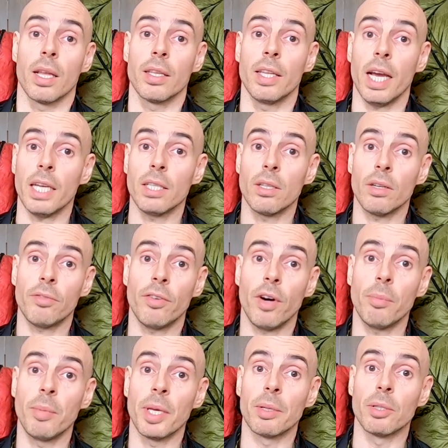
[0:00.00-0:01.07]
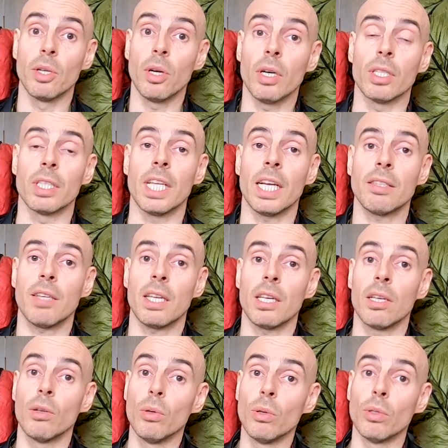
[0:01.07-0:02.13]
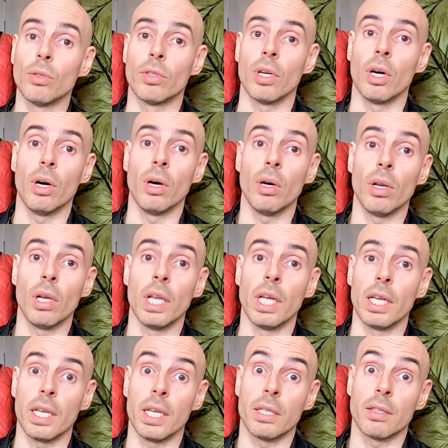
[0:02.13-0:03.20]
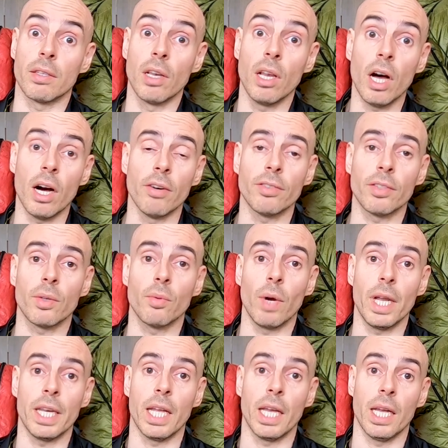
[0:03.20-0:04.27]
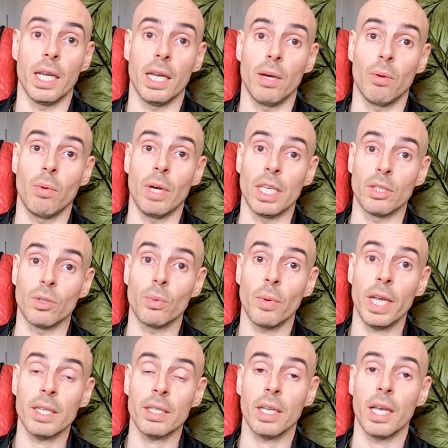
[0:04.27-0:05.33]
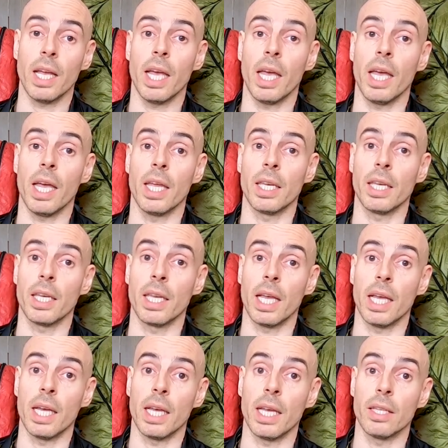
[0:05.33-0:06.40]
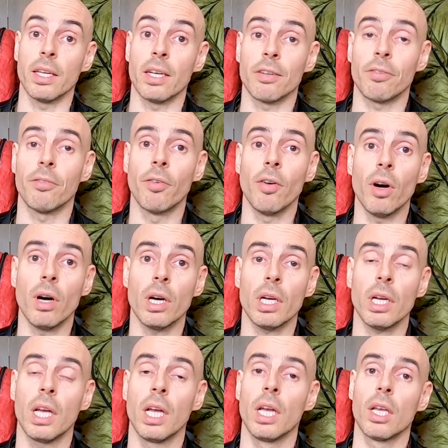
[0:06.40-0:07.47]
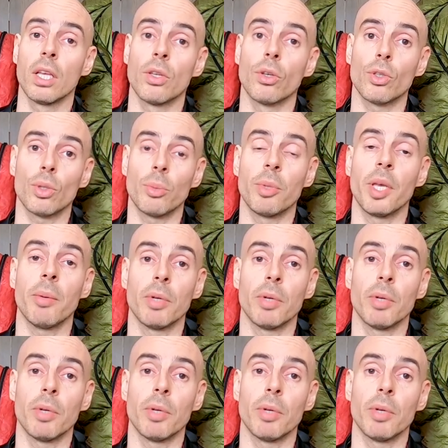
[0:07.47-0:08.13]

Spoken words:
The hydrophobic down doesn't lose all its loft when it's wet, and therefore you should be